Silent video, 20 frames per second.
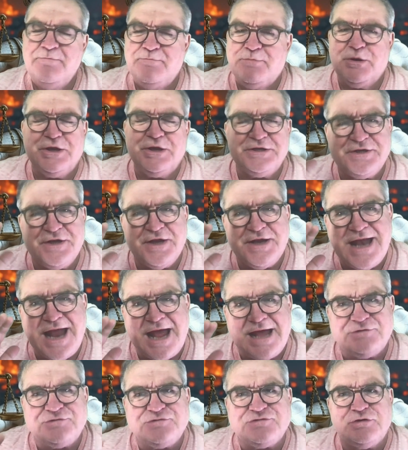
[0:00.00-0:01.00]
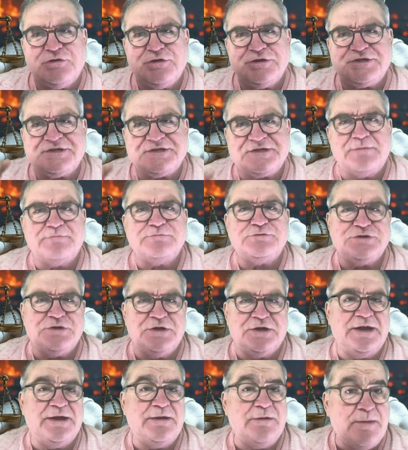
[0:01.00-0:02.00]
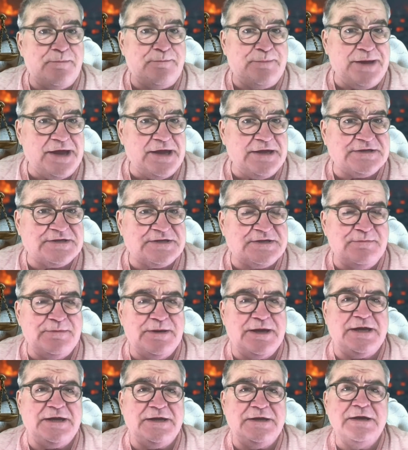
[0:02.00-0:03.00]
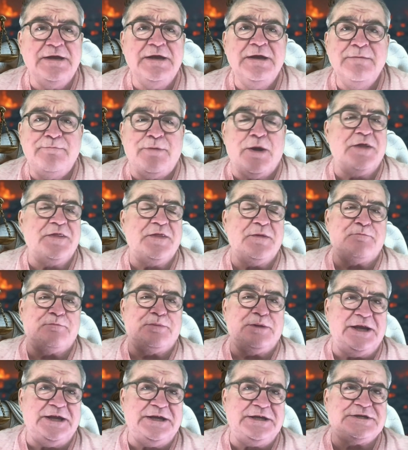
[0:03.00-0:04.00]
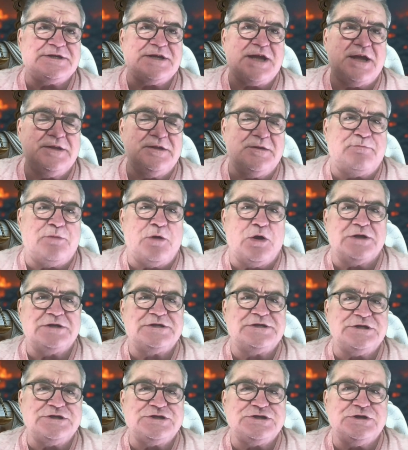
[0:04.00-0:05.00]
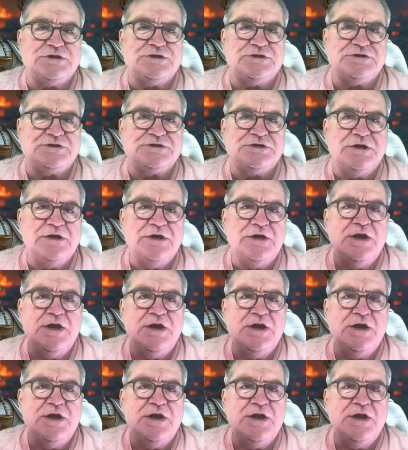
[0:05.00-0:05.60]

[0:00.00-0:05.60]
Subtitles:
but it's a natural assumption, it appears to me, by the police and the politicians,